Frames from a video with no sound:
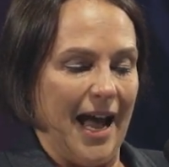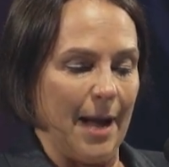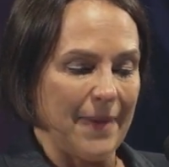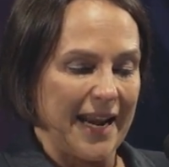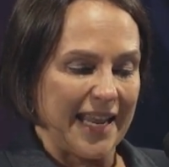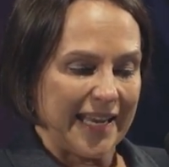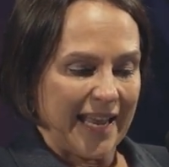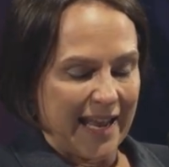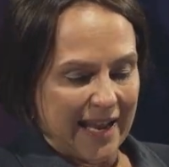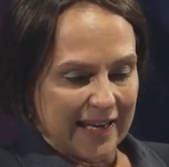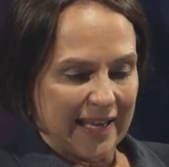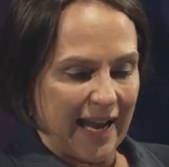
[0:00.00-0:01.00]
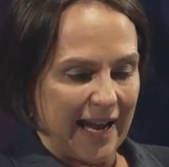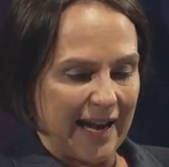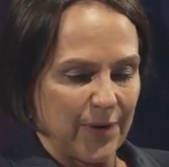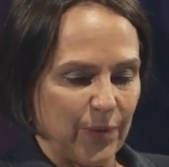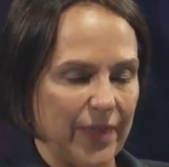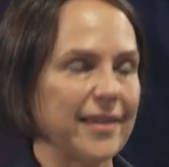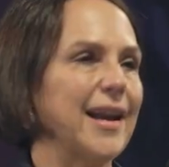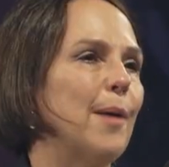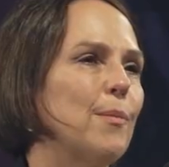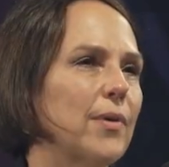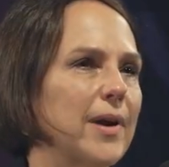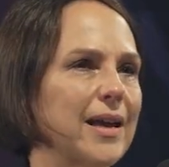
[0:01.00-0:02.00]
A Medicare card with
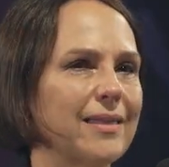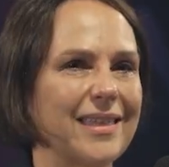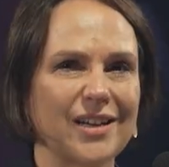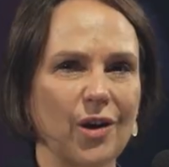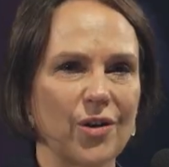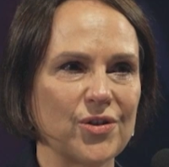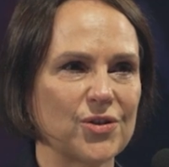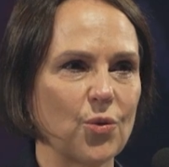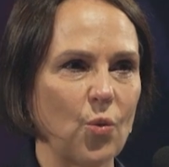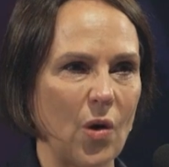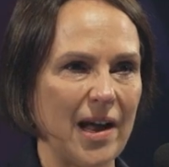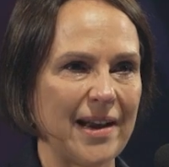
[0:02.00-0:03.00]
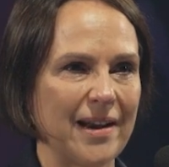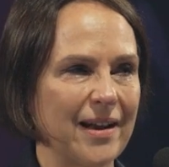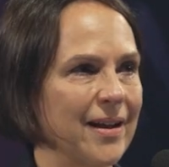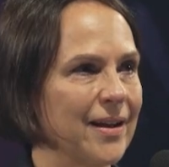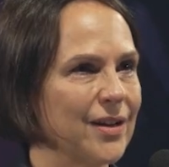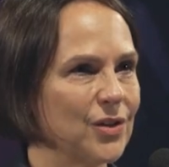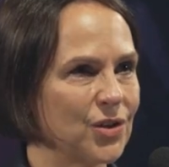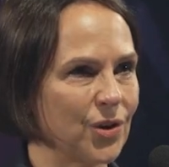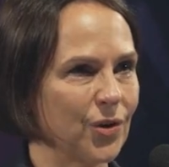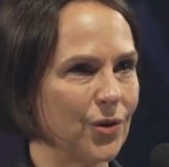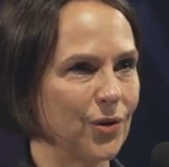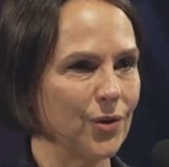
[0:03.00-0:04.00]
numbering that goes 1,
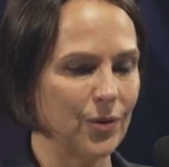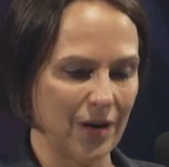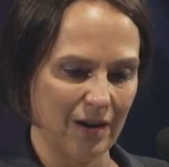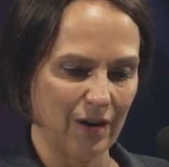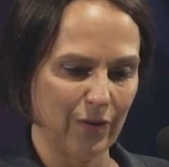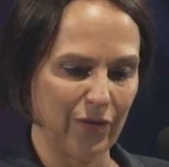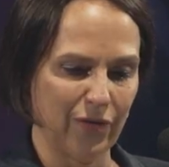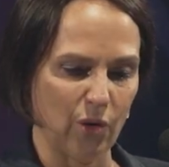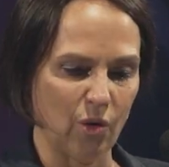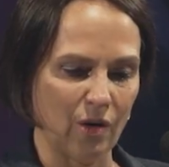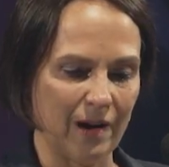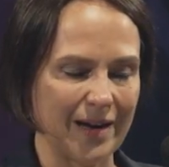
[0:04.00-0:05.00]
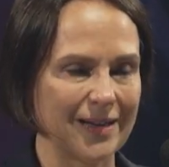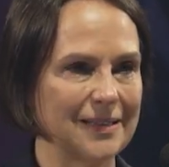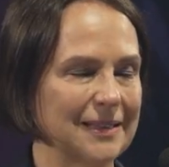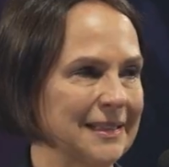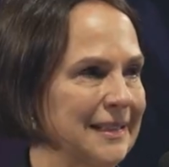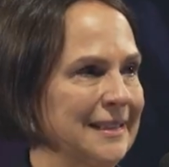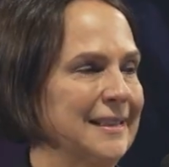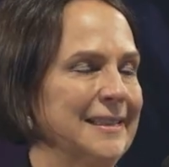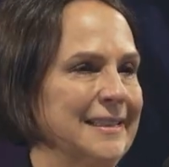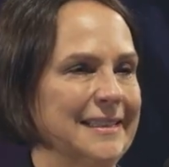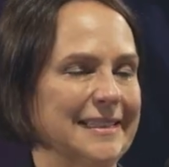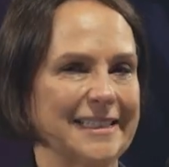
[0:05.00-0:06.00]
2, 4.
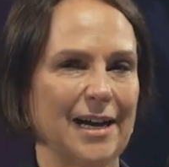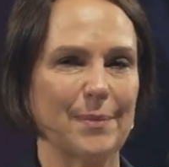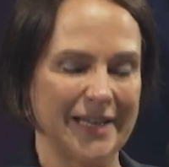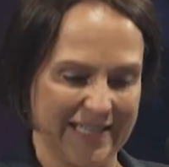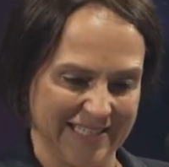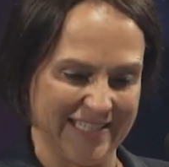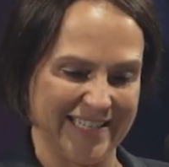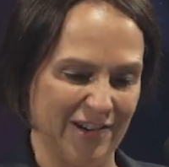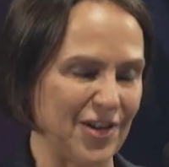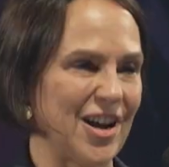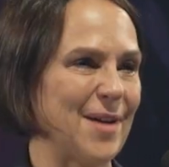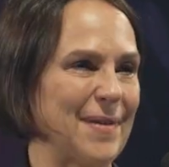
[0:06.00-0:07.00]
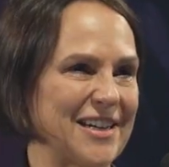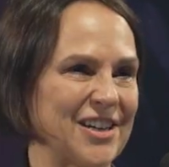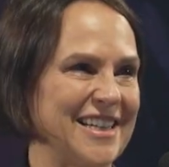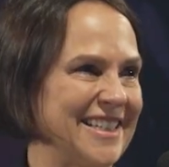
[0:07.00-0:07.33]
Can't begin to tell you how much I